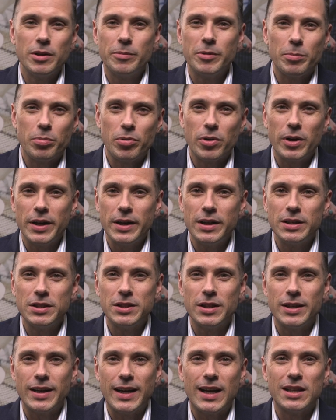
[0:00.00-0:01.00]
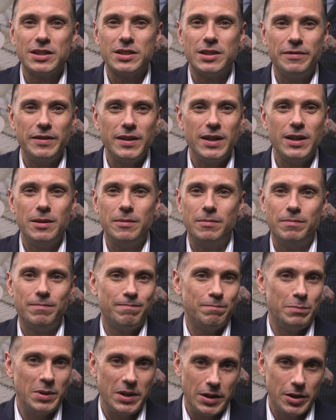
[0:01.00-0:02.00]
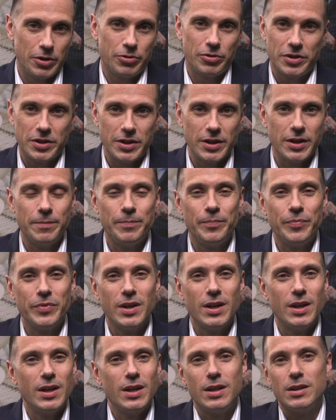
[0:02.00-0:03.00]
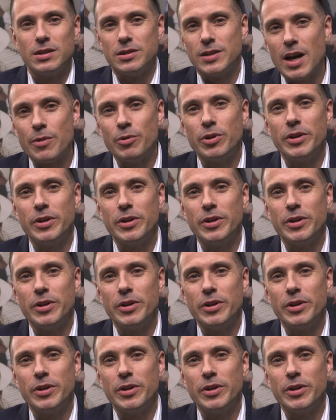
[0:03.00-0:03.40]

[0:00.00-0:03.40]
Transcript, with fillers: him the price, and asked if he'd be interested. It's not